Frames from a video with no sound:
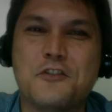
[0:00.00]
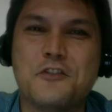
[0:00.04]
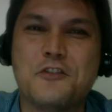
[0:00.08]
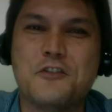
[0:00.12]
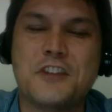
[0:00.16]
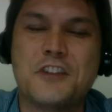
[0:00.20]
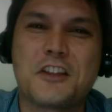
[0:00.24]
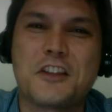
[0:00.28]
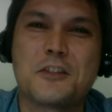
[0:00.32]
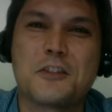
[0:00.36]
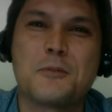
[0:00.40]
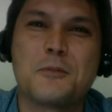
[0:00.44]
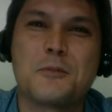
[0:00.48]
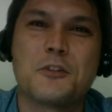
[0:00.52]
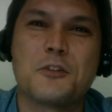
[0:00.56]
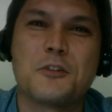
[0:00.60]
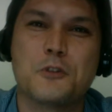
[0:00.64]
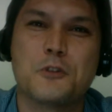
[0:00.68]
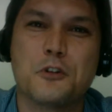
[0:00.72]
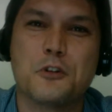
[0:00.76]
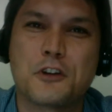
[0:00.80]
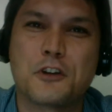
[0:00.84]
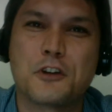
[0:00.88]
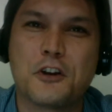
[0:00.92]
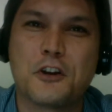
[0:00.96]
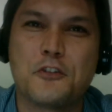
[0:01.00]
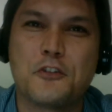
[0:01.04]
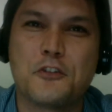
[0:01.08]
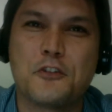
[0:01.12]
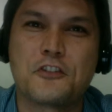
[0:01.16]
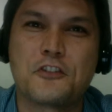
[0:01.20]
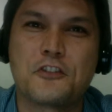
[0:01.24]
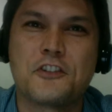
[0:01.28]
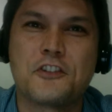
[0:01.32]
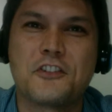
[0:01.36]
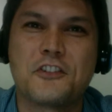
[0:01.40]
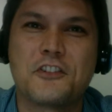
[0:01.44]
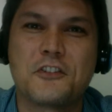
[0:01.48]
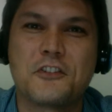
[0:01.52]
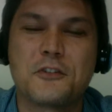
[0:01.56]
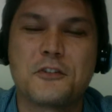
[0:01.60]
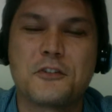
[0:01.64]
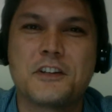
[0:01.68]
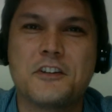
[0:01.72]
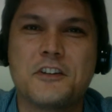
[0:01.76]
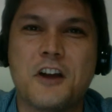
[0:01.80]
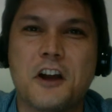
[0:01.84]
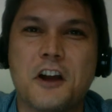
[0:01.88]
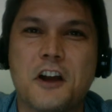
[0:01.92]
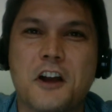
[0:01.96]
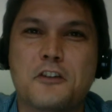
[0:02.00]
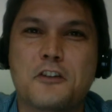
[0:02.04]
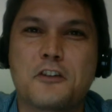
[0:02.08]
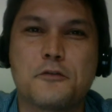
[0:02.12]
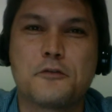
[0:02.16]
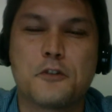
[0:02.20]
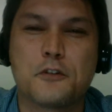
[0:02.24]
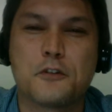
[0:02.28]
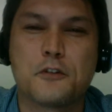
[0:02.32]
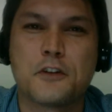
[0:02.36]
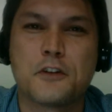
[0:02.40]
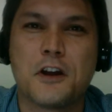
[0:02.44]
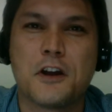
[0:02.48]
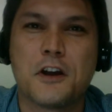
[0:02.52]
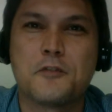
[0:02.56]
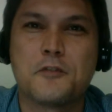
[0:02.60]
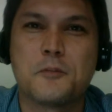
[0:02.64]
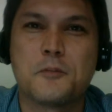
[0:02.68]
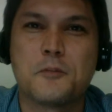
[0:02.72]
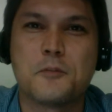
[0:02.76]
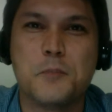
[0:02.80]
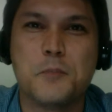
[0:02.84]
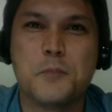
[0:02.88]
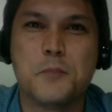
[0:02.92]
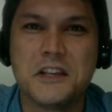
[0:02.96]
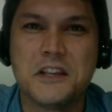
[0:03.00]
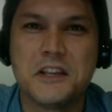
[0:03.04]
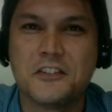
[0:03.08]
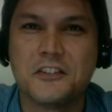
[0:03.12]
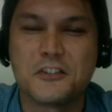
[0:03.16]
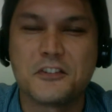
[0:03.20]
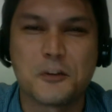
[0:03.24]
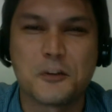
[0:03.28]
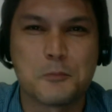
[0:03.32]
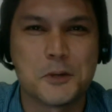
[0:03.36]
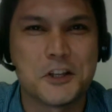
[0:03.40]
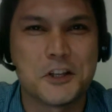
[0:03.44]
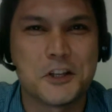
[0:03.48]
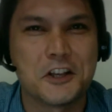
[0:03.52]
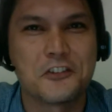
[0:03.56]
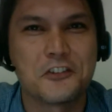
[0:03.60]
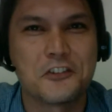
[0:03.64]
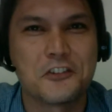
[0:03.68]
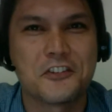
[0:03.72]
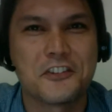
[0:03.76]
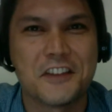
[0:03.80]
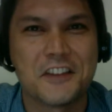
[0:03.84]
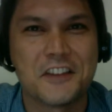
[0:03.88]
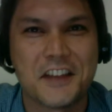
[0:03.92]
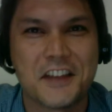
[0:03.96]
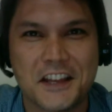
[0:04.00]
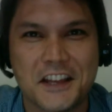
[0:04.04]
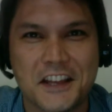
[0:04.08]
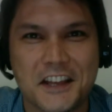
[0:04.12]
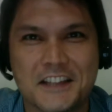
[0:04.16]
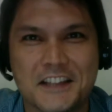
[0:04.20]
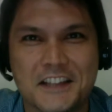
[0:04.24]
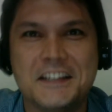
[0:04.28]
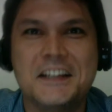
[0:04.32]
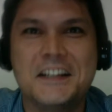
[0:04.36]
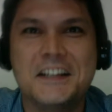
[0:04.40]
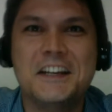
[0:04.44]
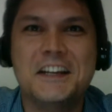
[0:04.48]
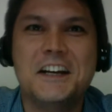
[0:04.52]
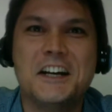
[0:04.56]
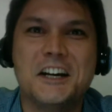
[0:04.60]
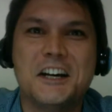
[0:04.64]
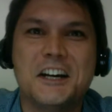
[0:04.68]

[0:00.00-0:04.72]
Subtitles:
If you take them on the roller coaster, is it going to knock your phone off and bean somebody else in the head?